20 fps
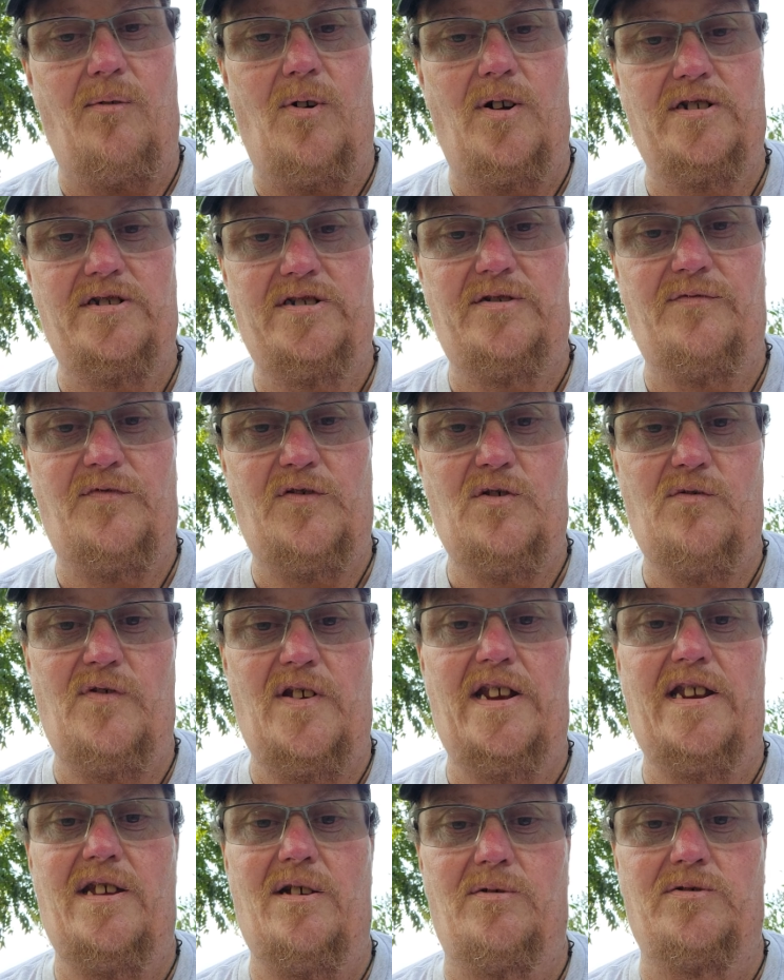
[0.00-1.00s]
I watched a few
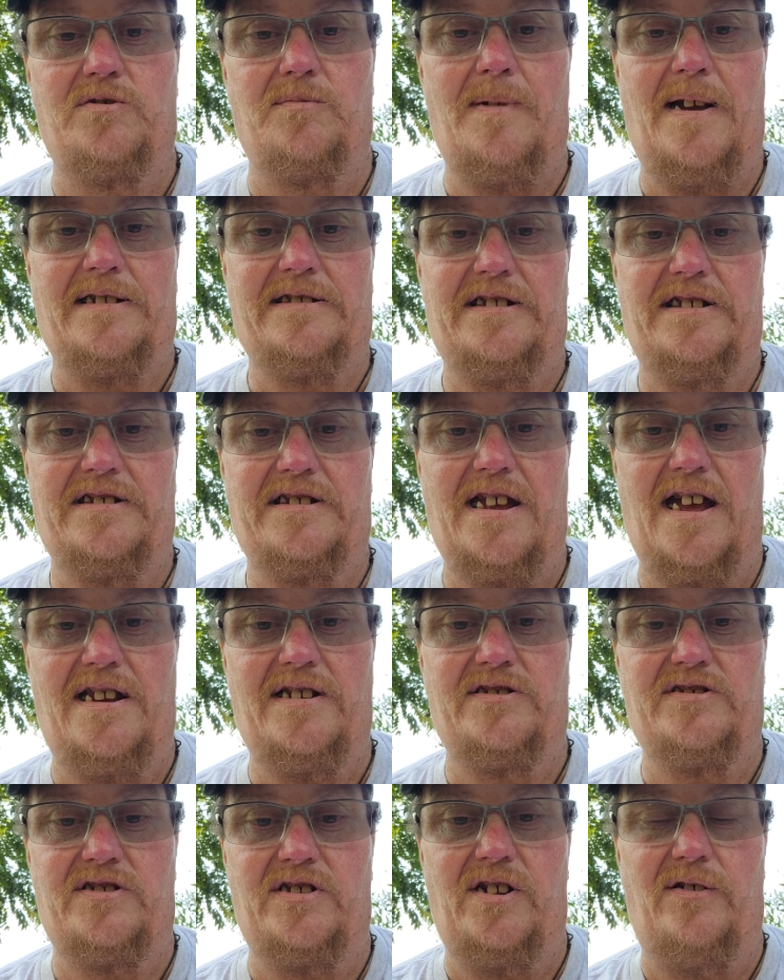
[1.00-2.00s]
videos about this
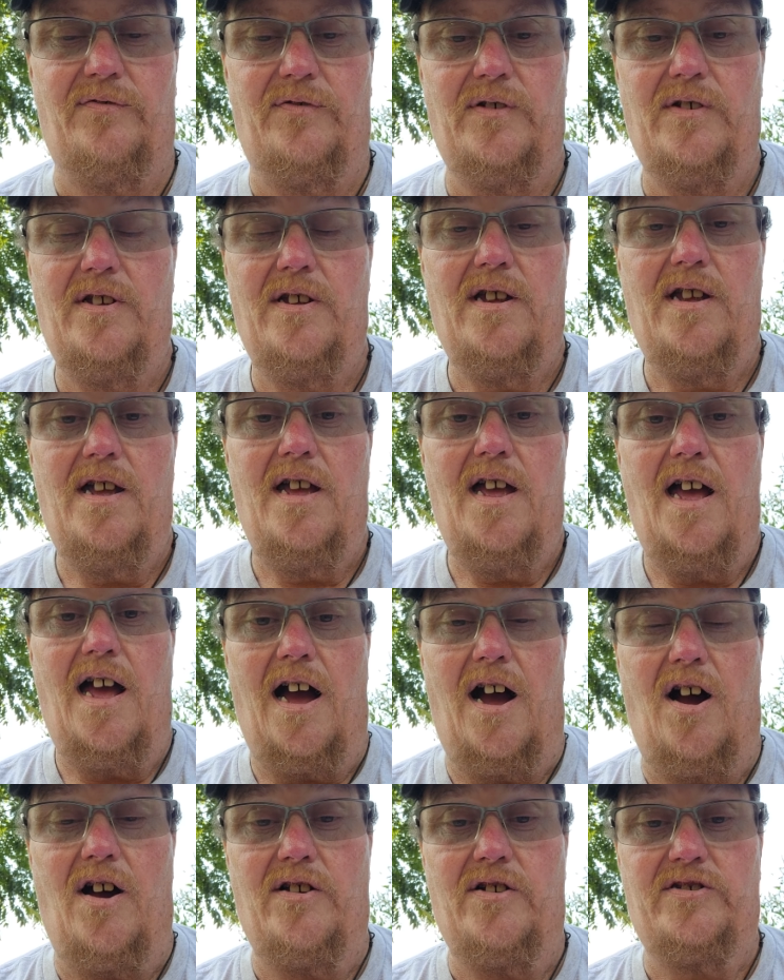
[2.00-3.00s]
kind of stuff,
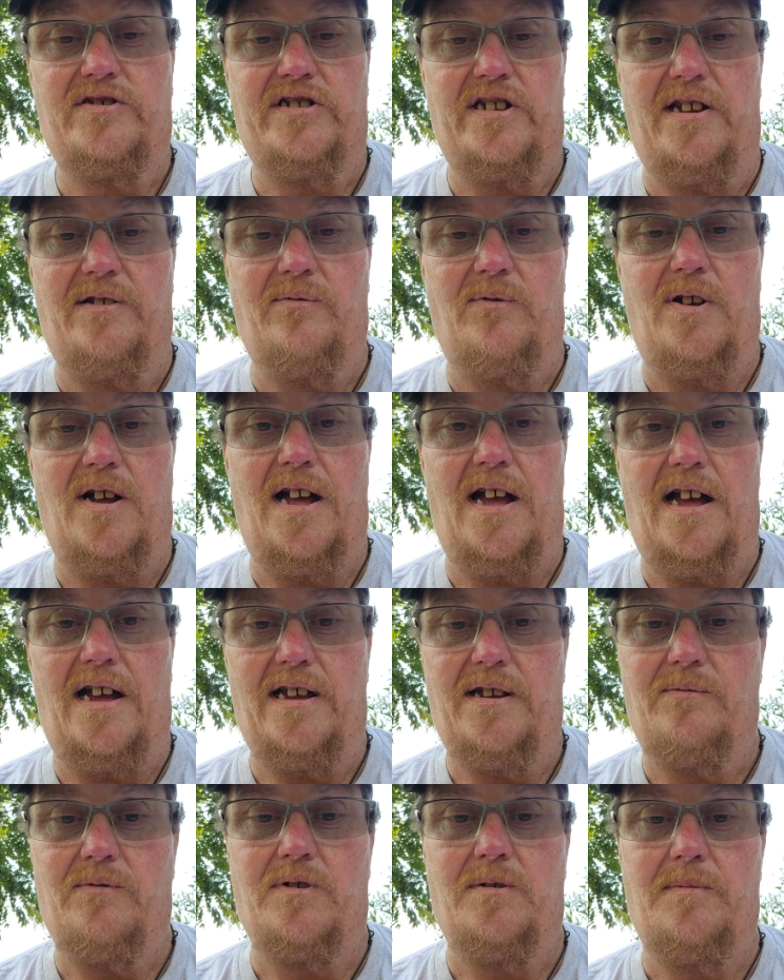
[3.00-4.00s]
I understand
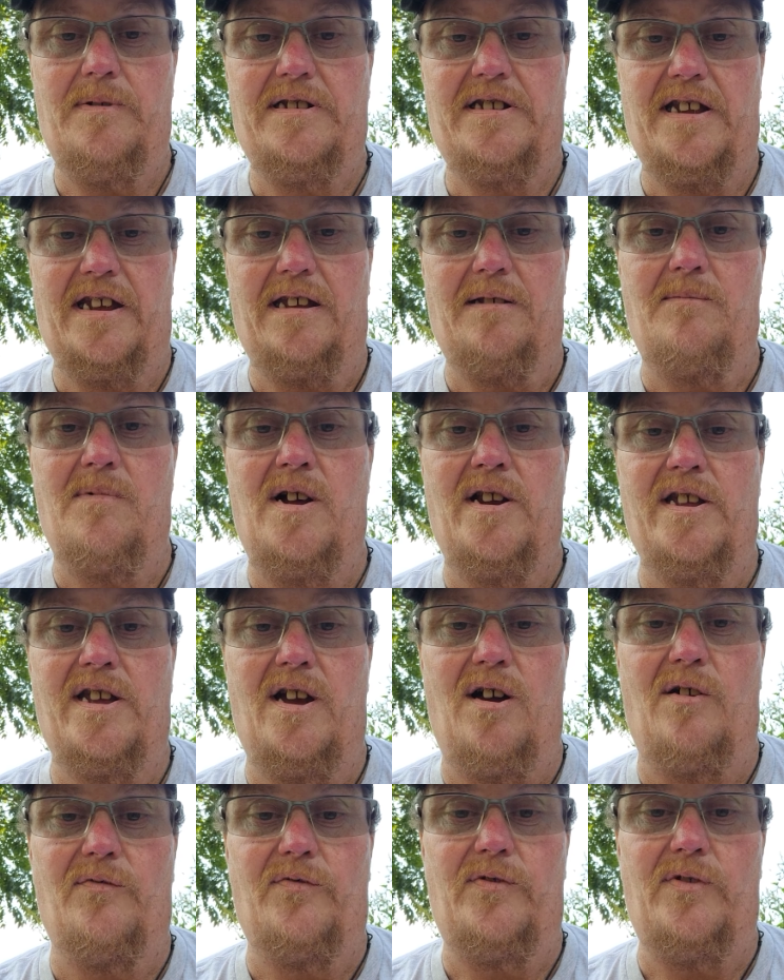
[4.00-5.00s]
why. It would have been taking money
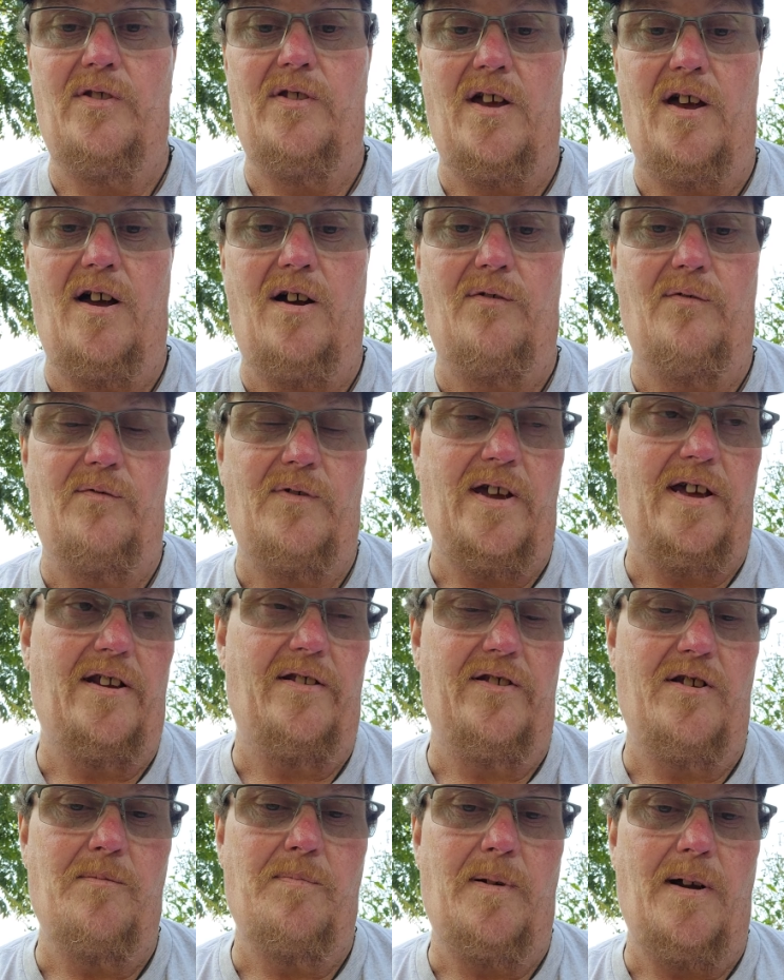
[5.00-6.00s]
off out
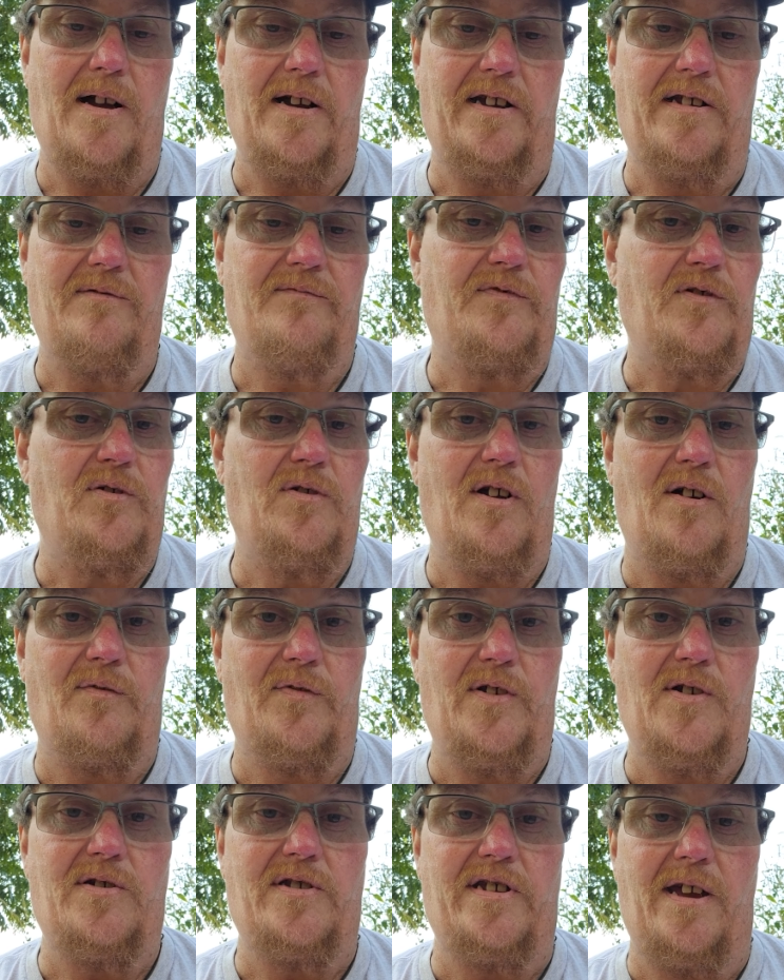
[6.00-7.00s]
of their pocket and food
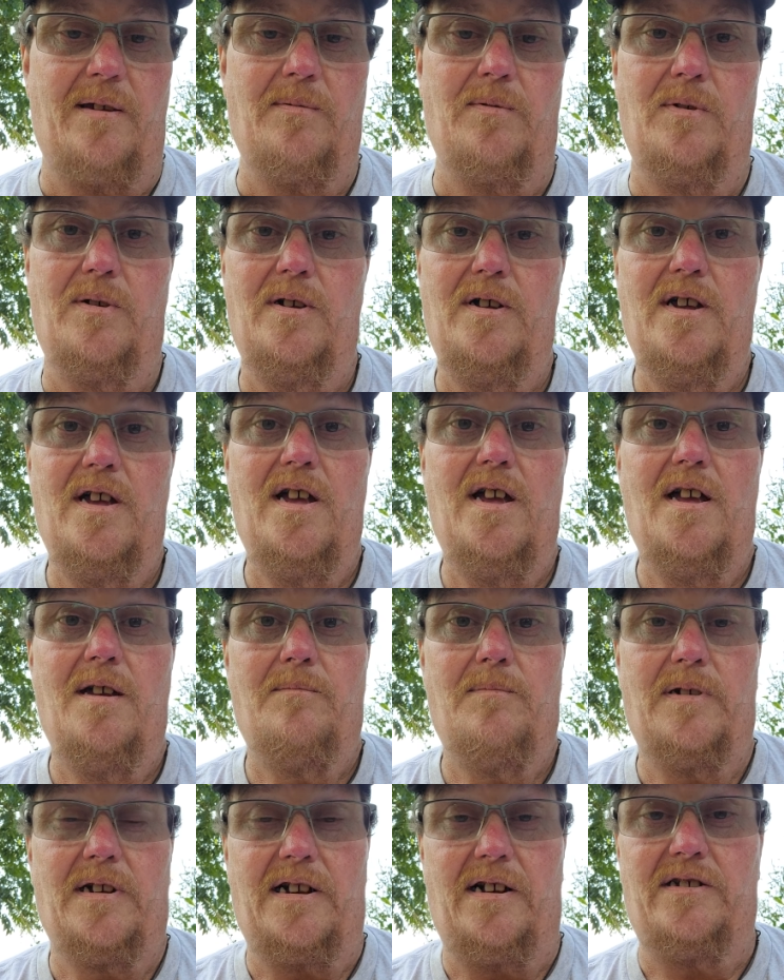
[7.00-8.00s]
off their table,
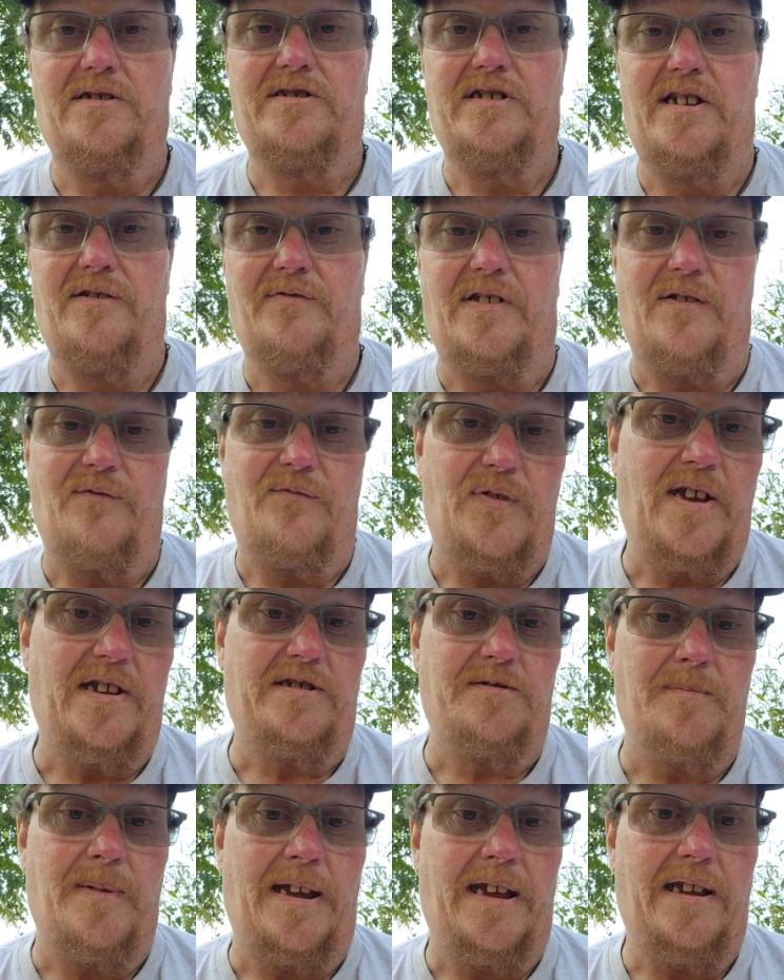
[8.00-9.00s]
because if they
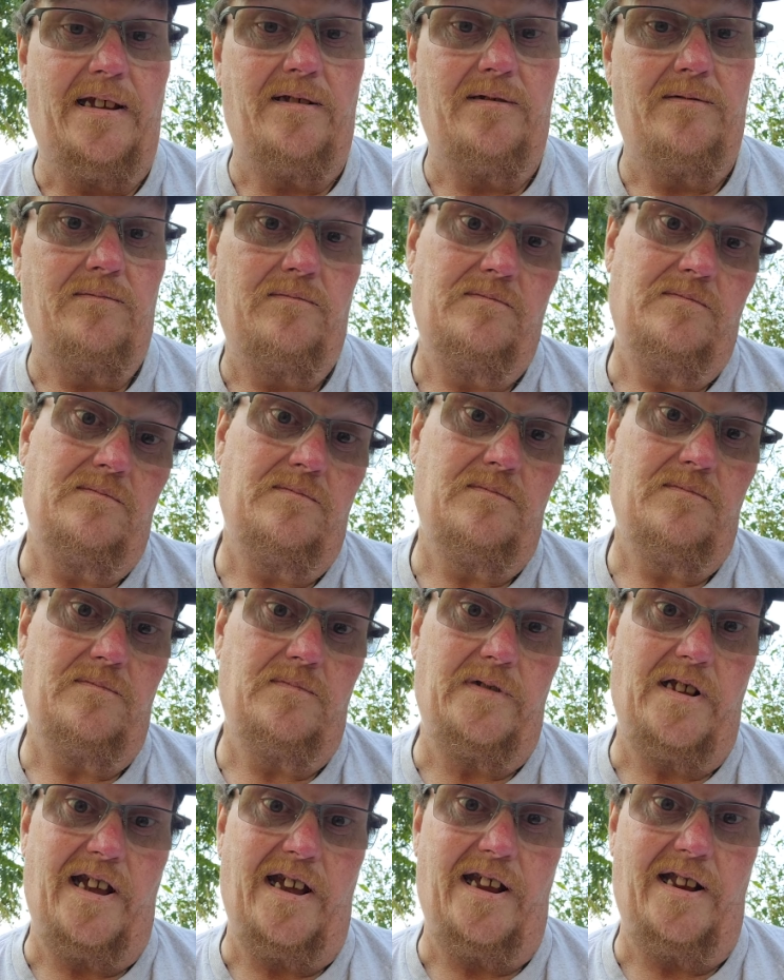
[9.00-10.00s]
fix me,
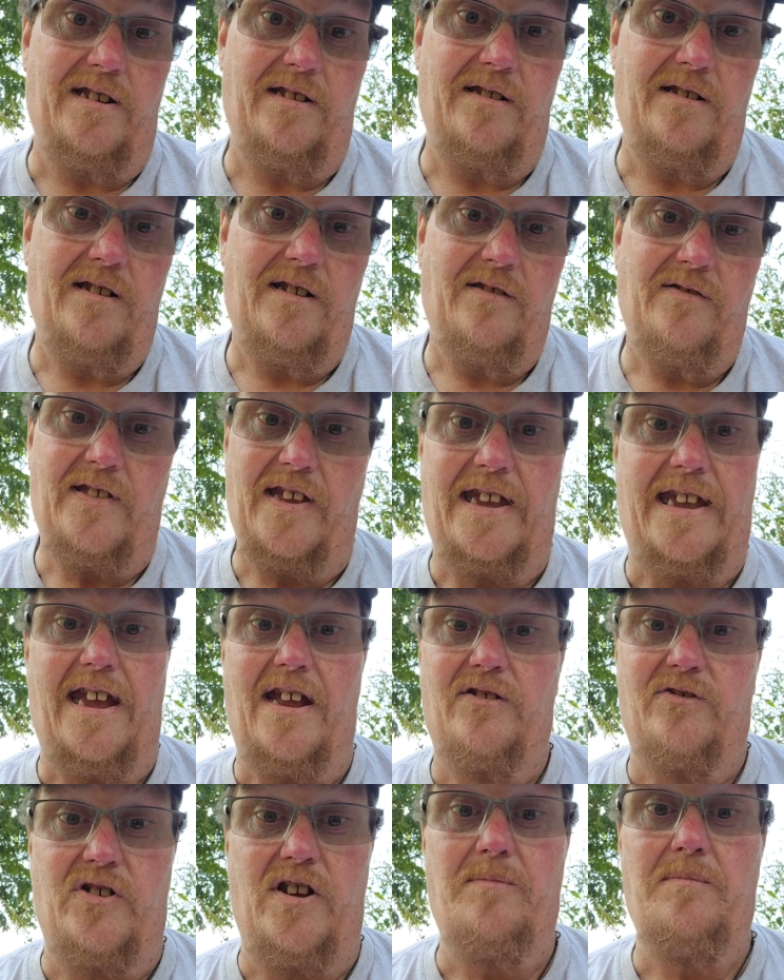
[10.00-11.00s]
then they
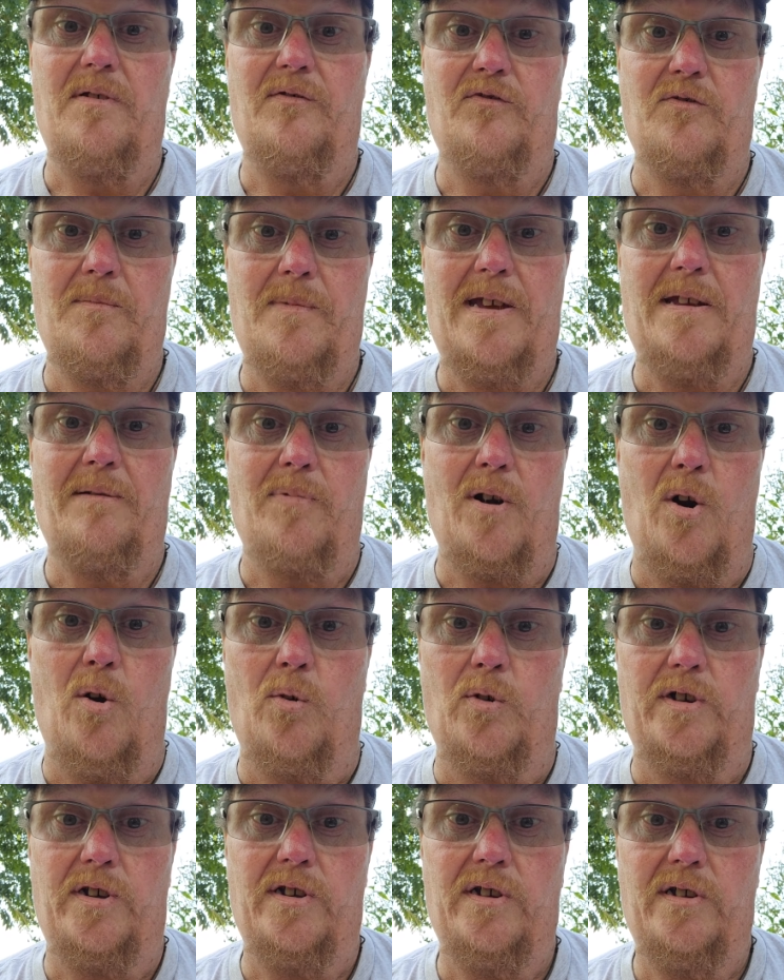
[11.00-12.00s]
can't treat me for being
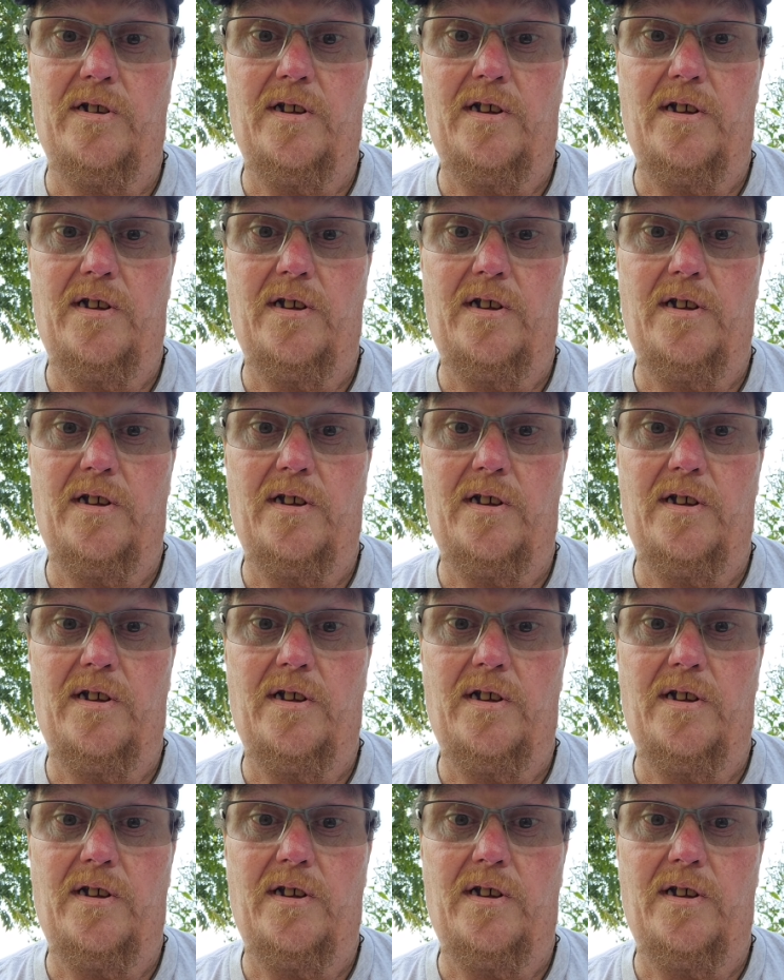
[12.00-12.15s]
broke.